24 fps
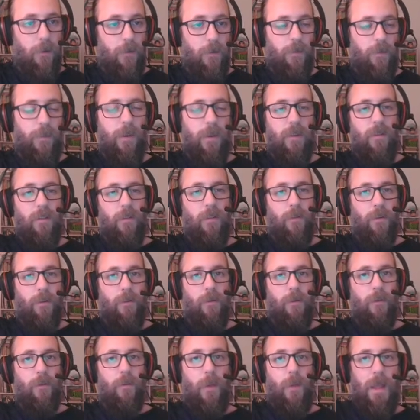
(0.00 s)
Speaks of
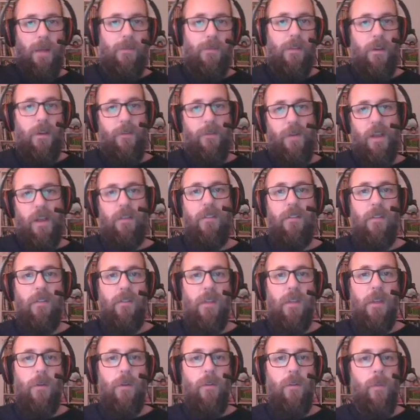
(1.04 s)
Rivers, we have the devices
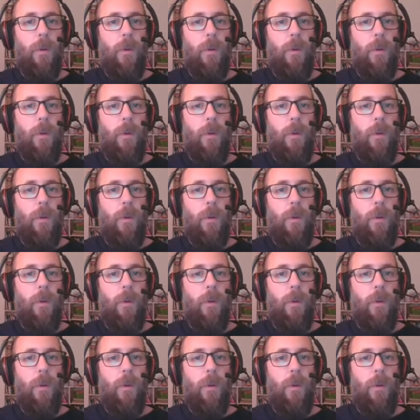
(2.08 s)
they used.